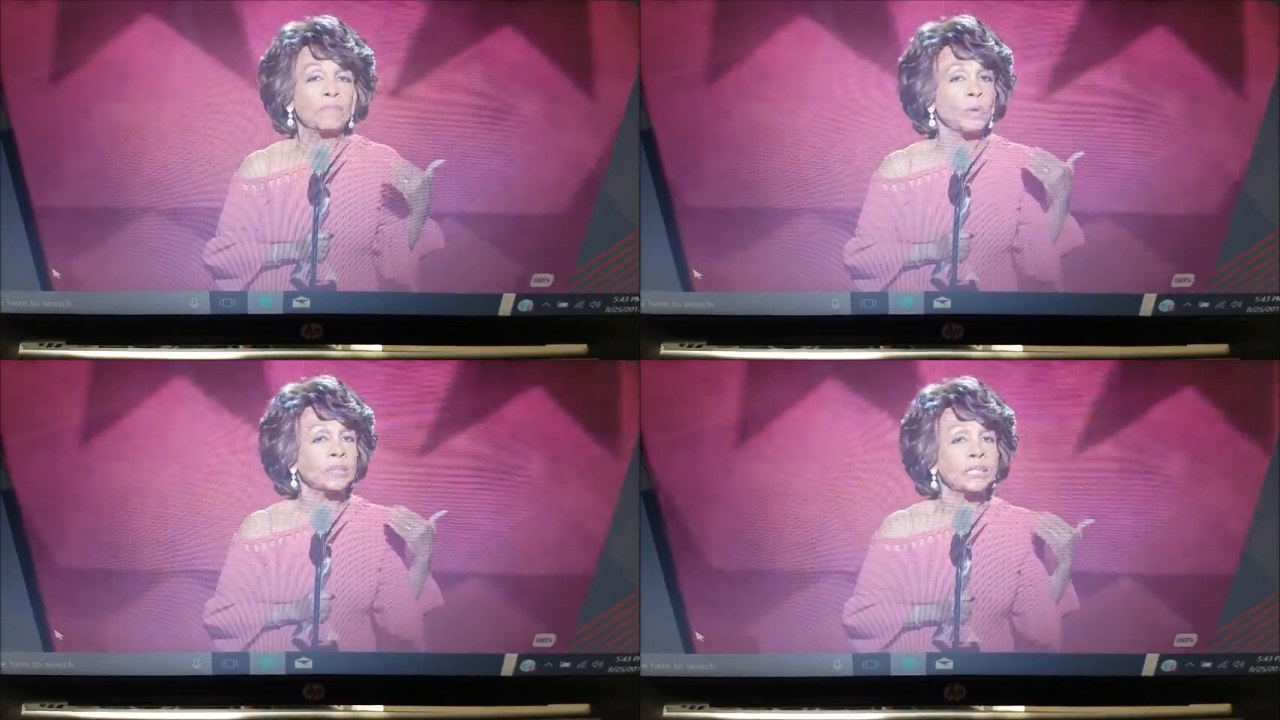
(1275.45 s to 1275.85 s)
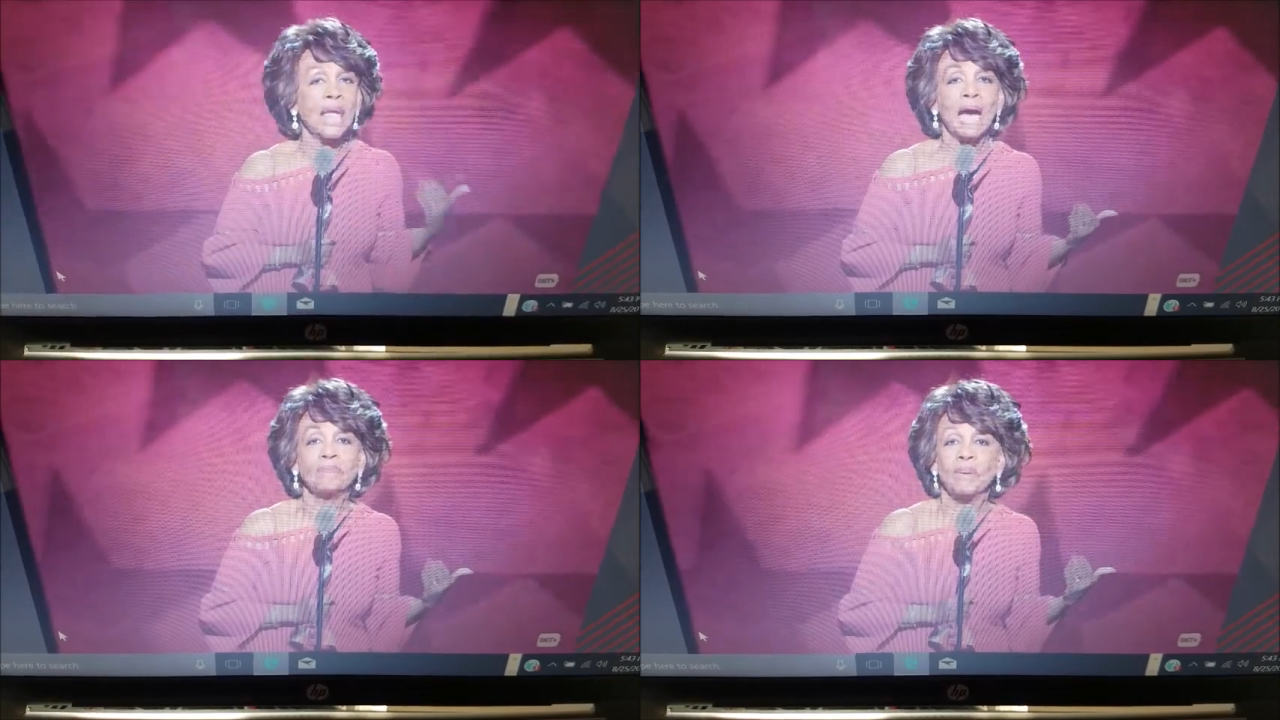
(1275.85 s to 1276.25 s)
it was
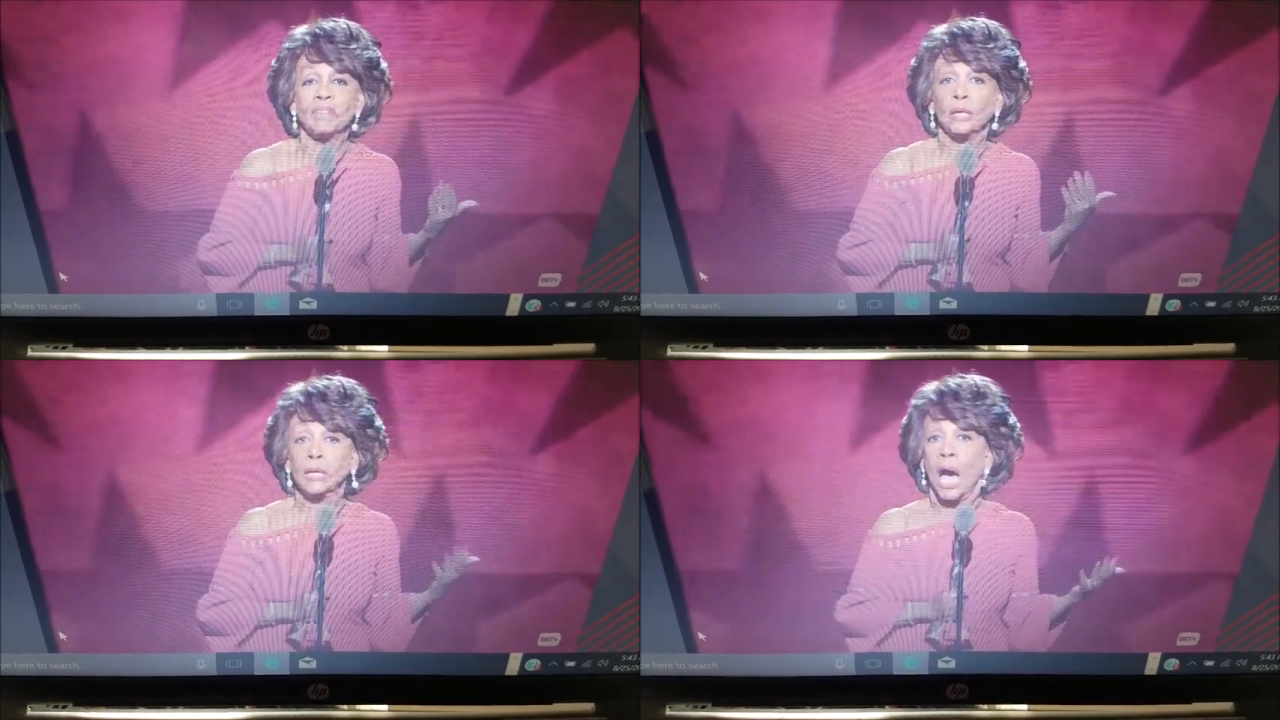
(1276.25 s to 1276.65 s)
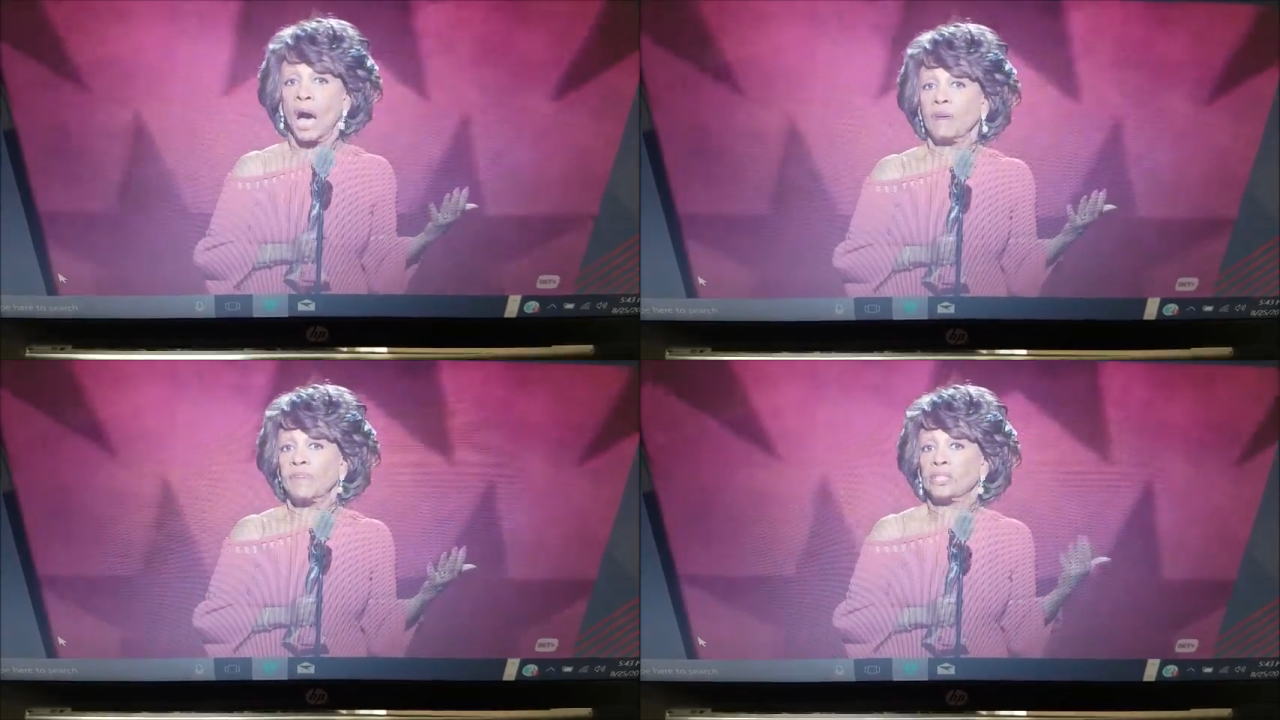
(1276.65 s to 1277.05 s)
not for the
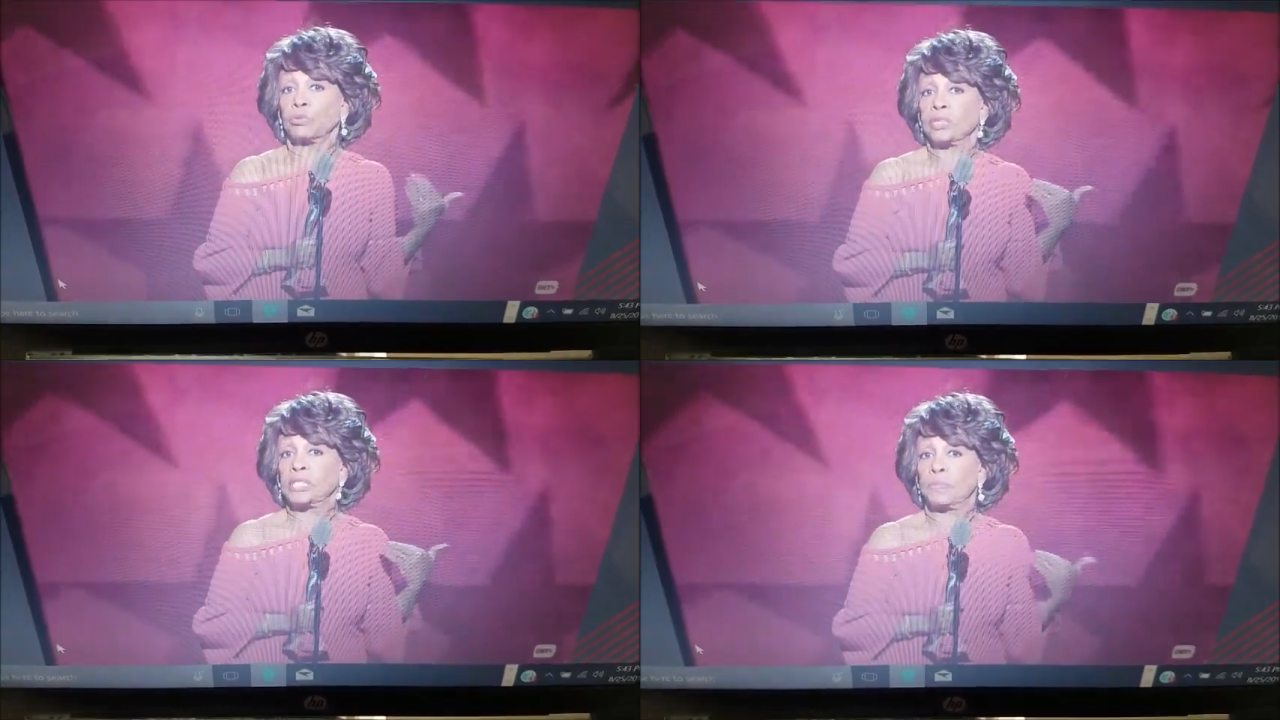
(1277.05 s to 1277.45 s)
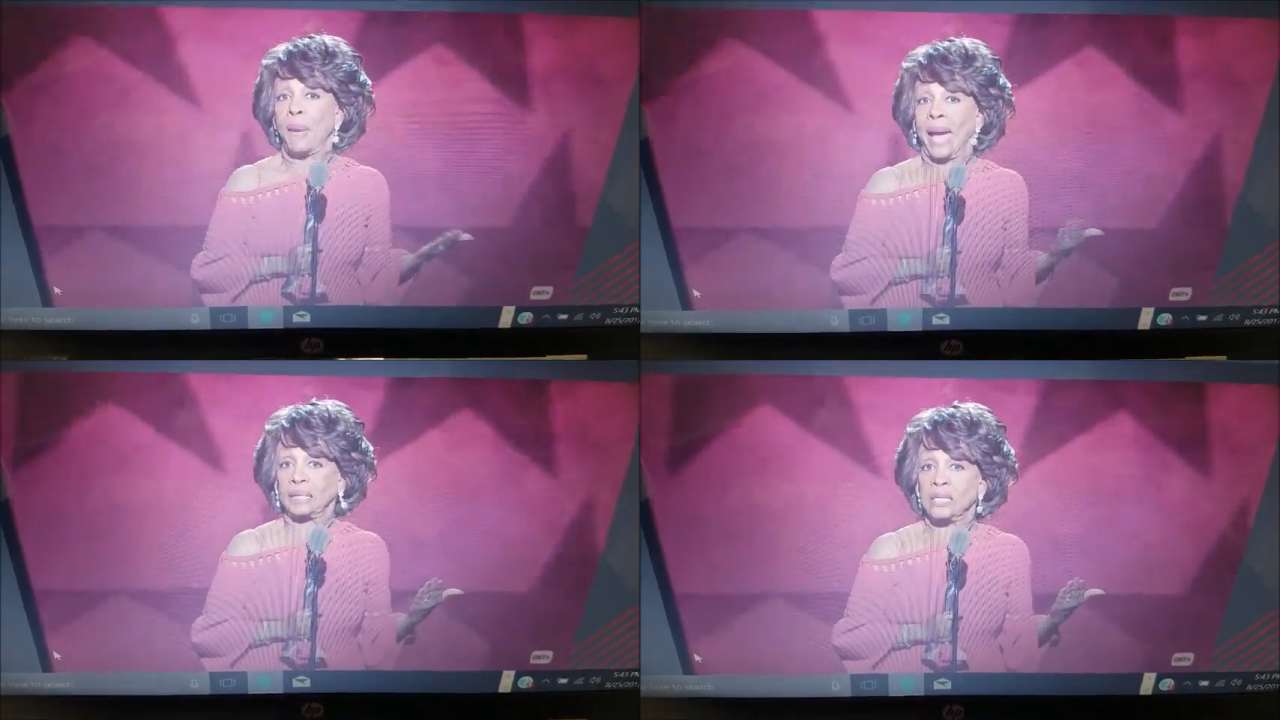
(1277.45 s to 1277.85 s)
love and
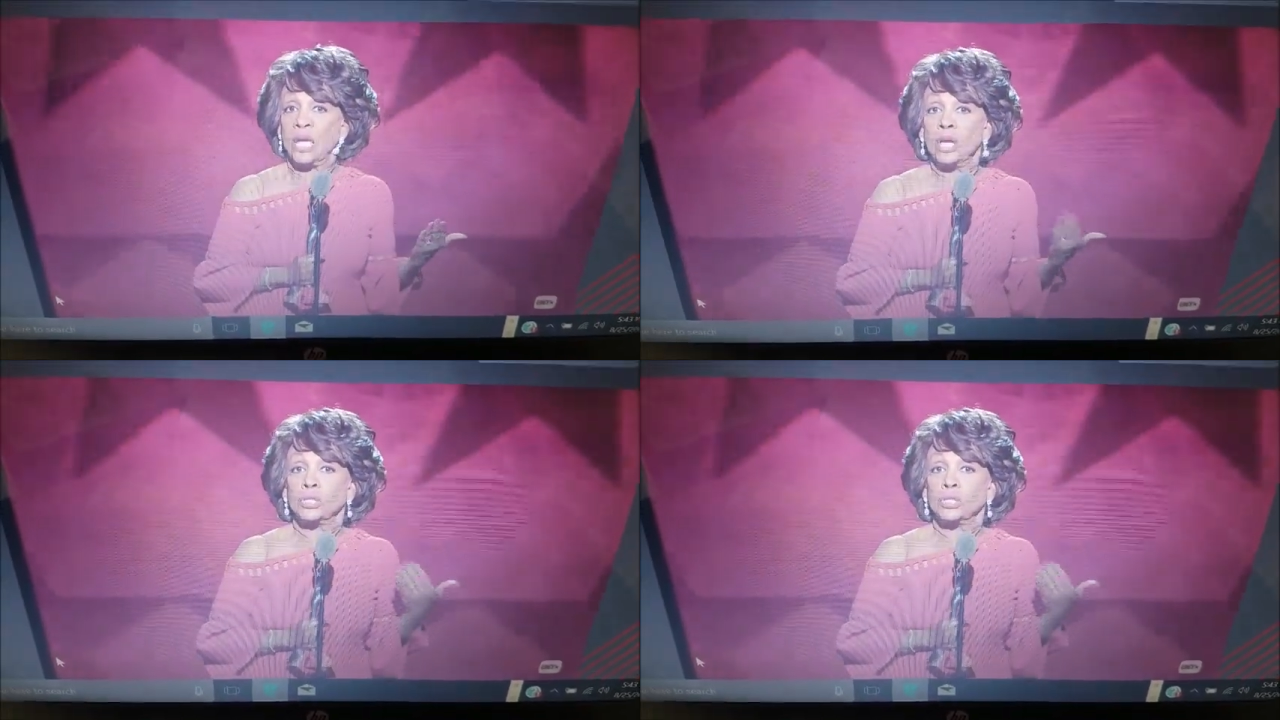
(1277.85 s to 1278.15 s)
respect